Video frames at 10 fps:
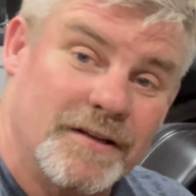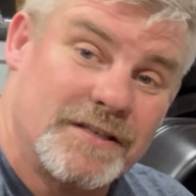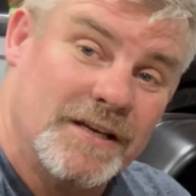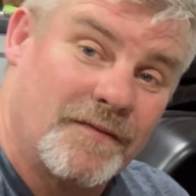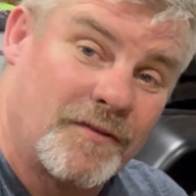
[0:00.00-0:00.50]
and
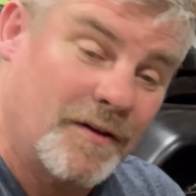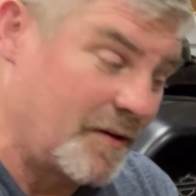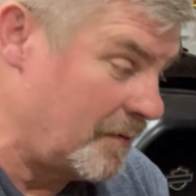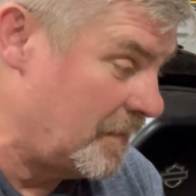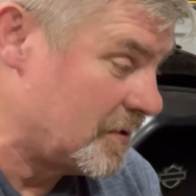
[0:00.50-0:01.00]
see if
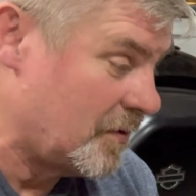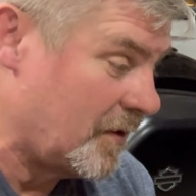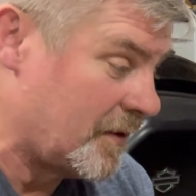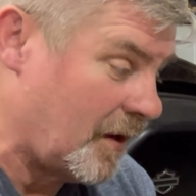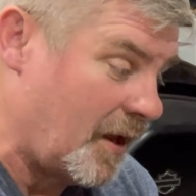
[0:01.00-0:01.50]
make sure
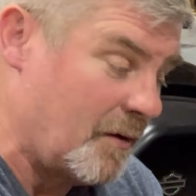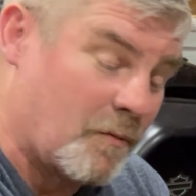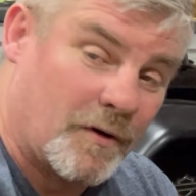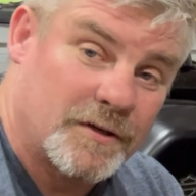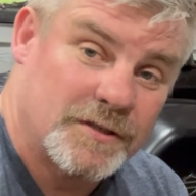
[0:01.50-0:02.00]
that the light
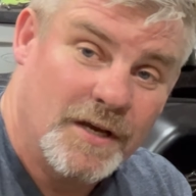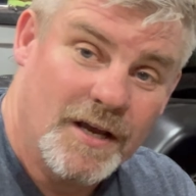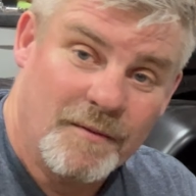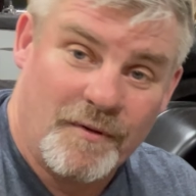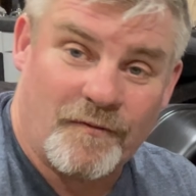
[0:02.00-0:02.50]
works
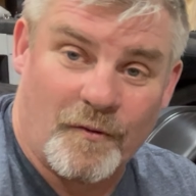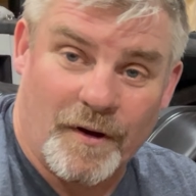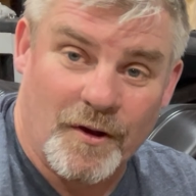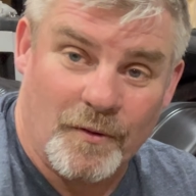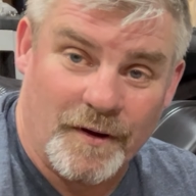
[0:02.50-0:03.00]

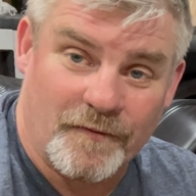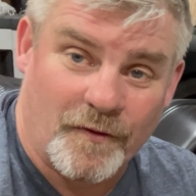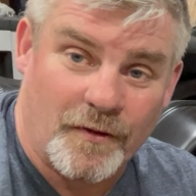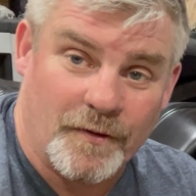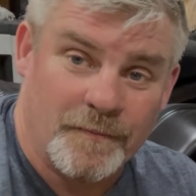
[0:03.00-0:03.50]
before I go any
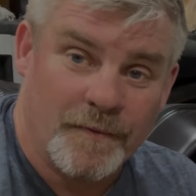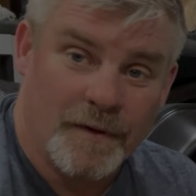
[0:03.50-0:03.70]
further.